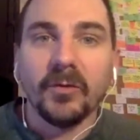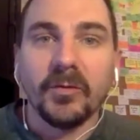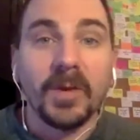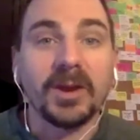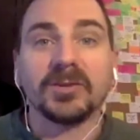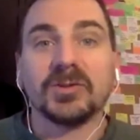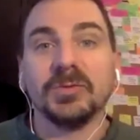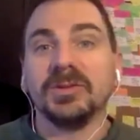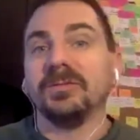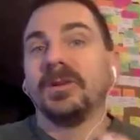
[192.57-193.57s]
filmmakers who
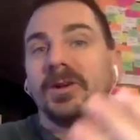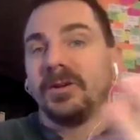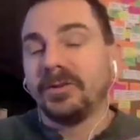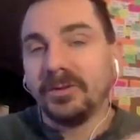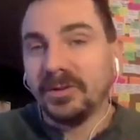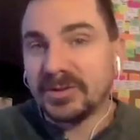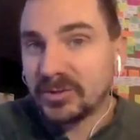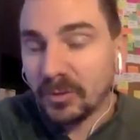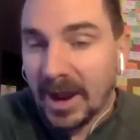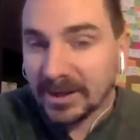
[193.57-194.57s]
would literally
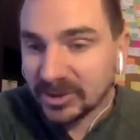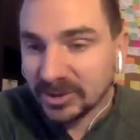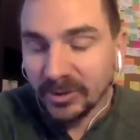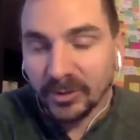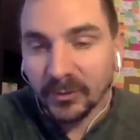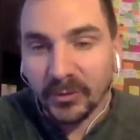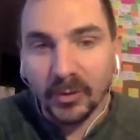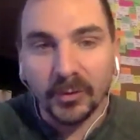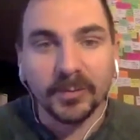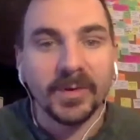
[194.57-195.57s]
scratch the
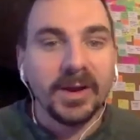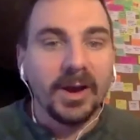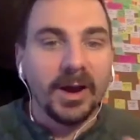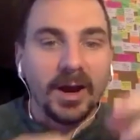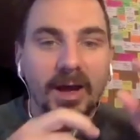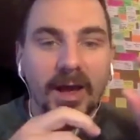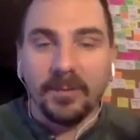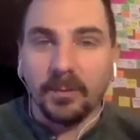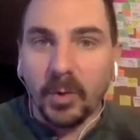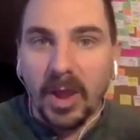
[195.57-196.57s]
film
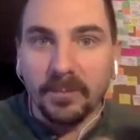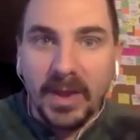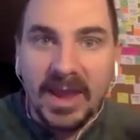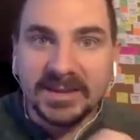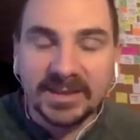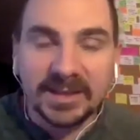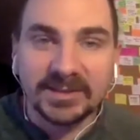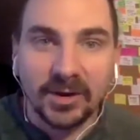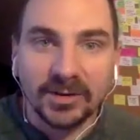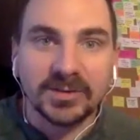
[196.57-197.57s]
and paste things
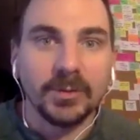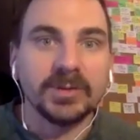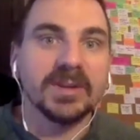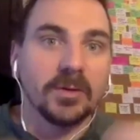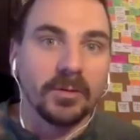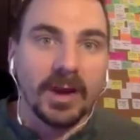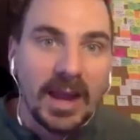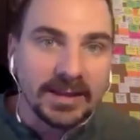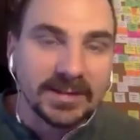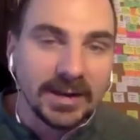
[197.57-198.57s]
onto it to
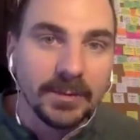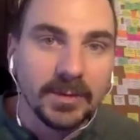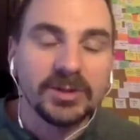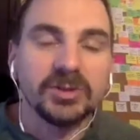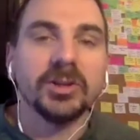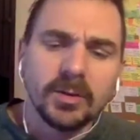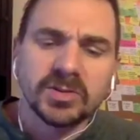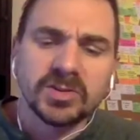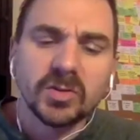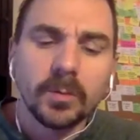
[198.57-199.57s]
create an image. It was
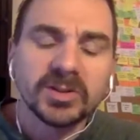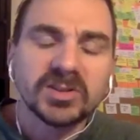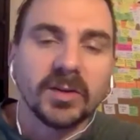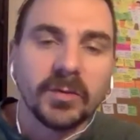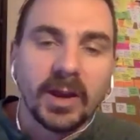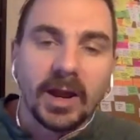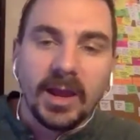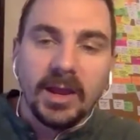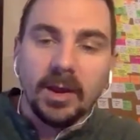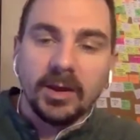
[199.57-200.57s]
so much stuff that
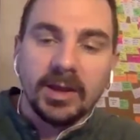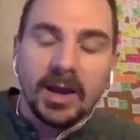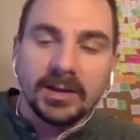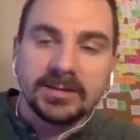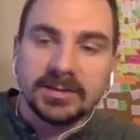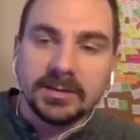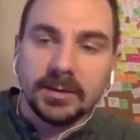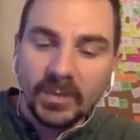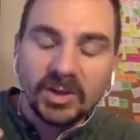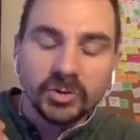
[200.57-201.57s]
I got
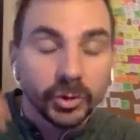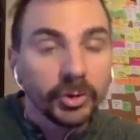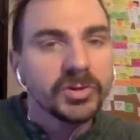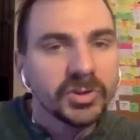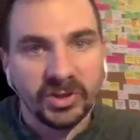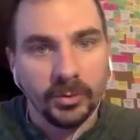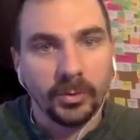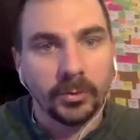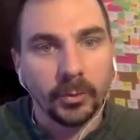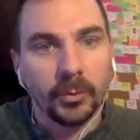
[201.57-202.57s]
introduced to
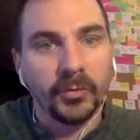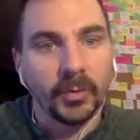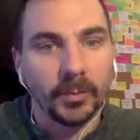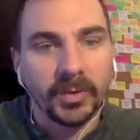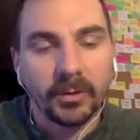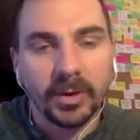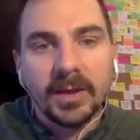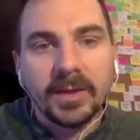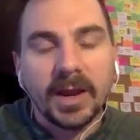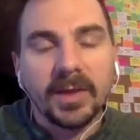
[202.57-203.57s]
through film theory
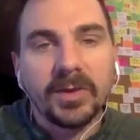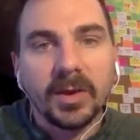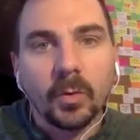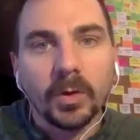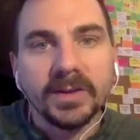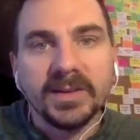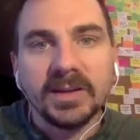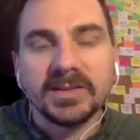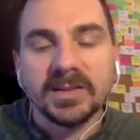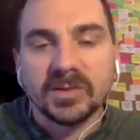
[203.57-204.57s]
that I think what it did
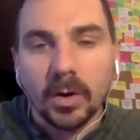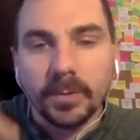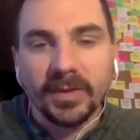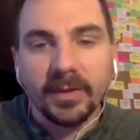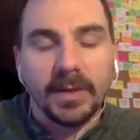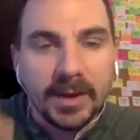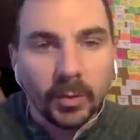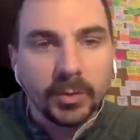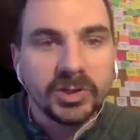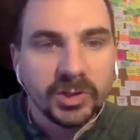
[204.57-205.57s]
is it taught me the
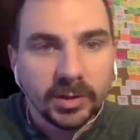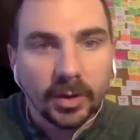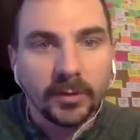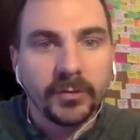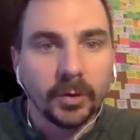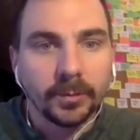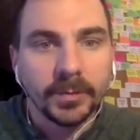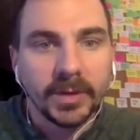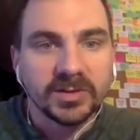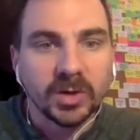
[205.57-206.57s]
language of film.
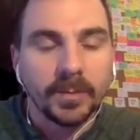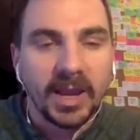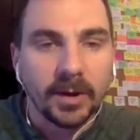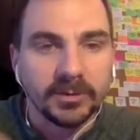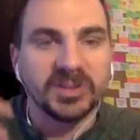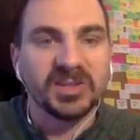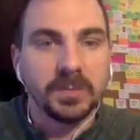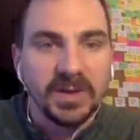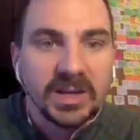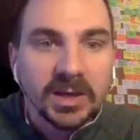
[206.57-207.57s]
It taught me how to
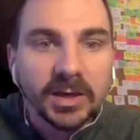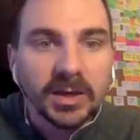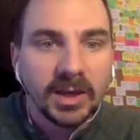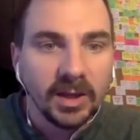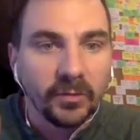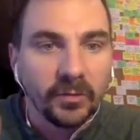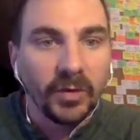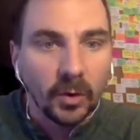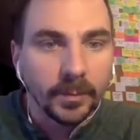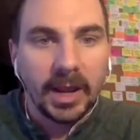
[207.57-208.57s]
speak in
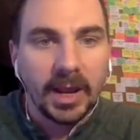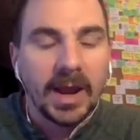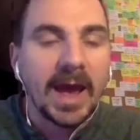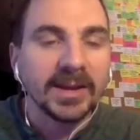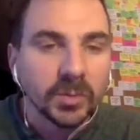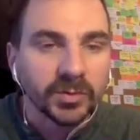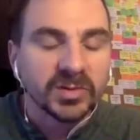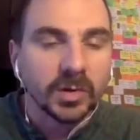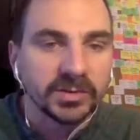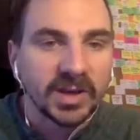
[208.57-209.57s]
film. And as a
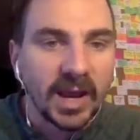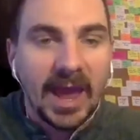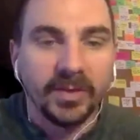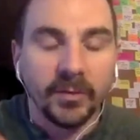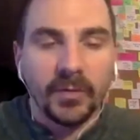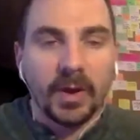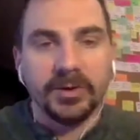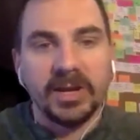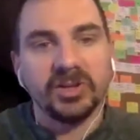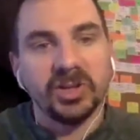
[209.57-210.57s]
result, I had the
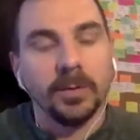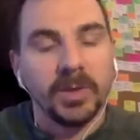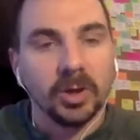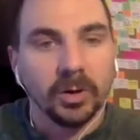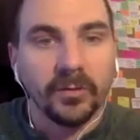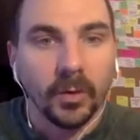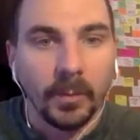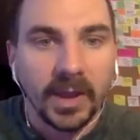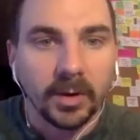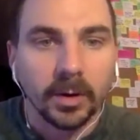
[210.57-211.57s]
foundation to be a good
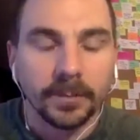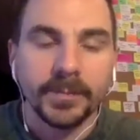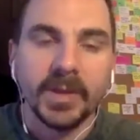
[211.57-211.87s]
filmmaker.